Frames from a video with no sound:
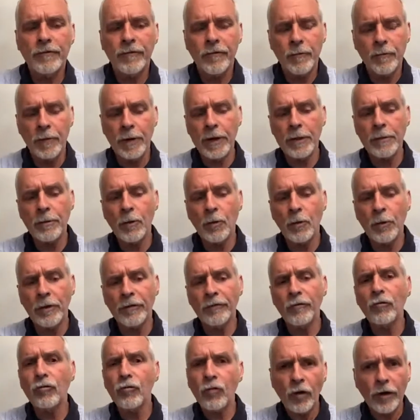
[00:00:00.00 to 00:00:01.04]
for people
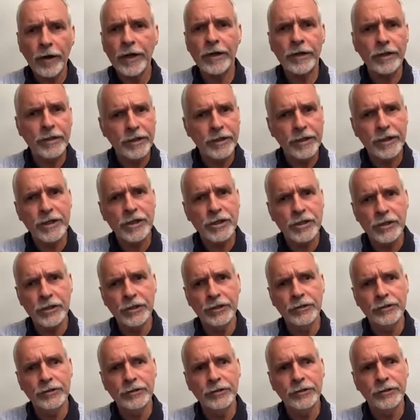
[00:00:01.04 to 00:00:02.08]
with chronic
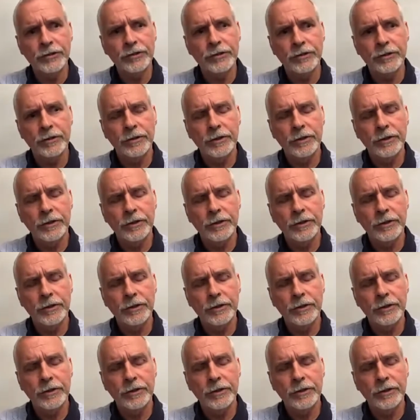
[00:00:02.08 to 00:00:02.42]
conditions,